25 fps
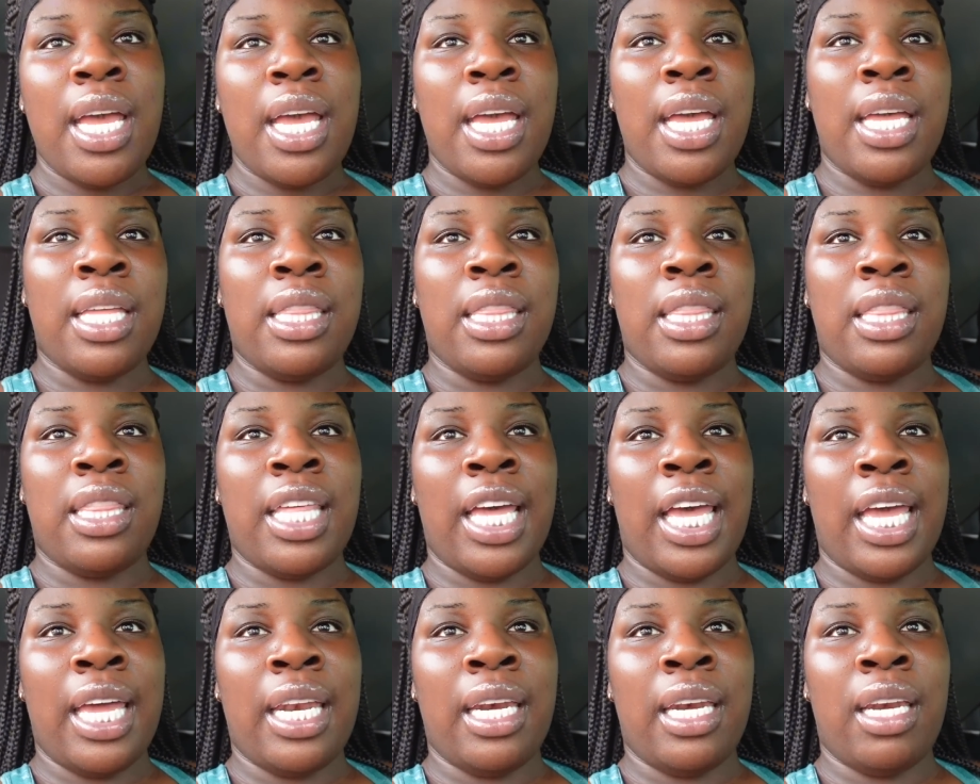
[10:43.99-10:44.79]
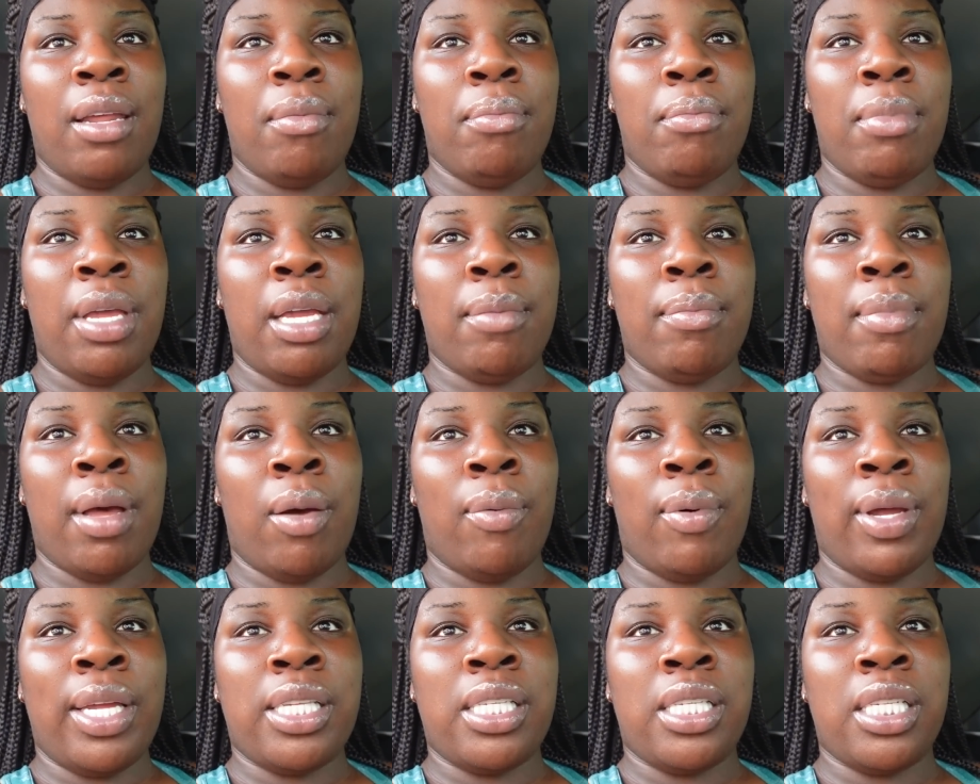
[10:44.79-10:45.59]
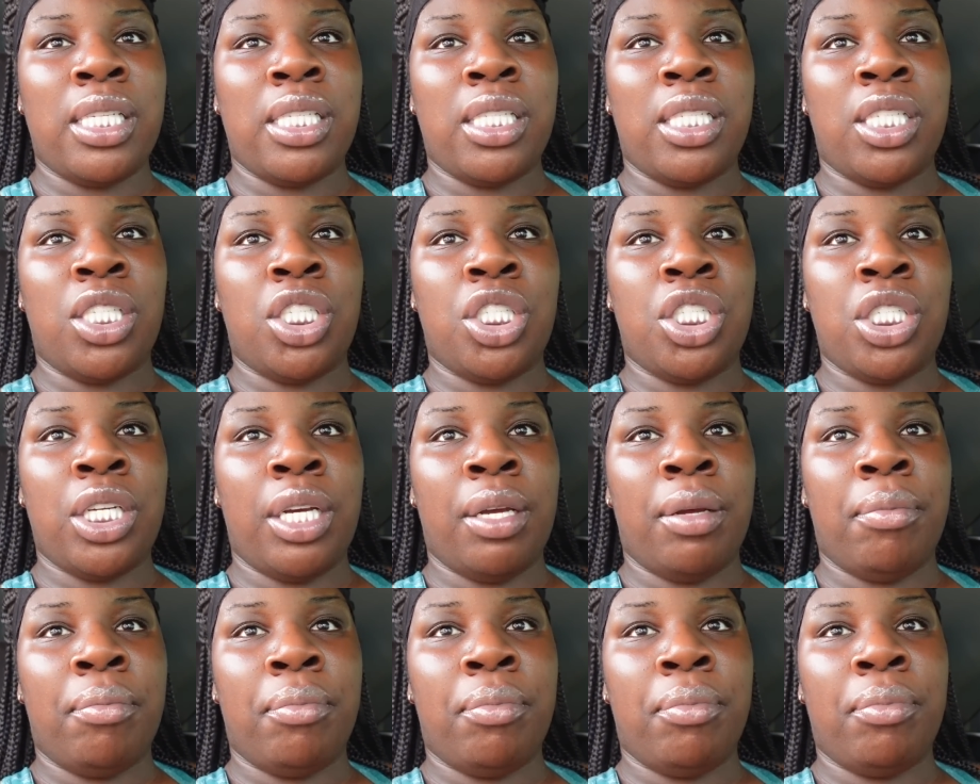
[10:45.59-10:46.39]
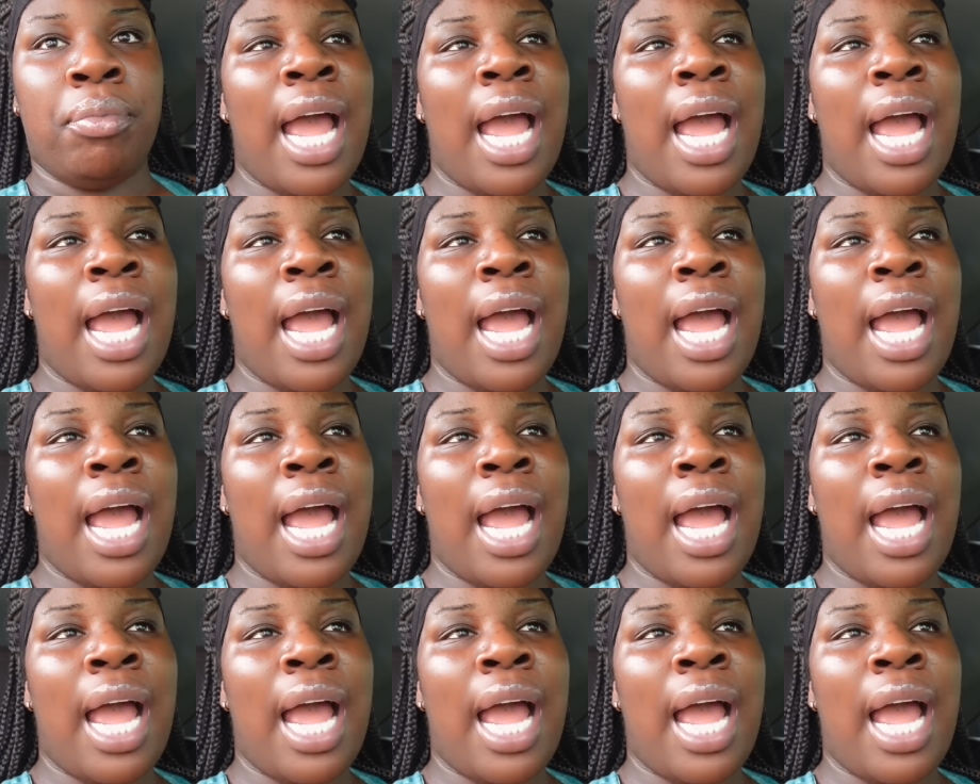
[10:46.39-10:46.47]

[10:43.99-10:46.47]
and then make my way to the gym.